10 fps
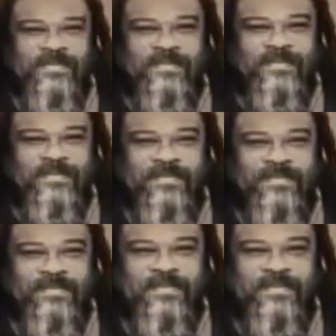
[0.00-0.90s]

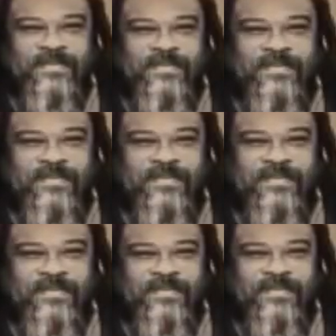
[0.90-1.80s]

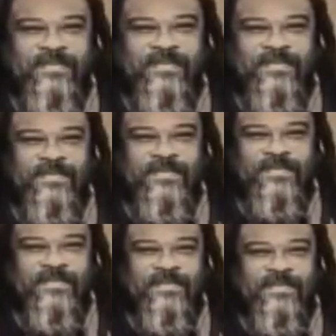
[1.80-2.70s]

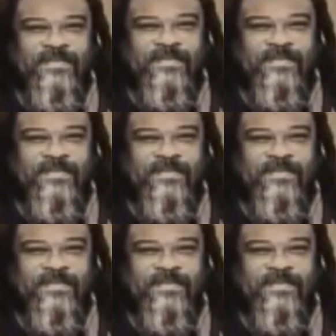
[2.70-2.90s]
No words are spoken by the person on screen.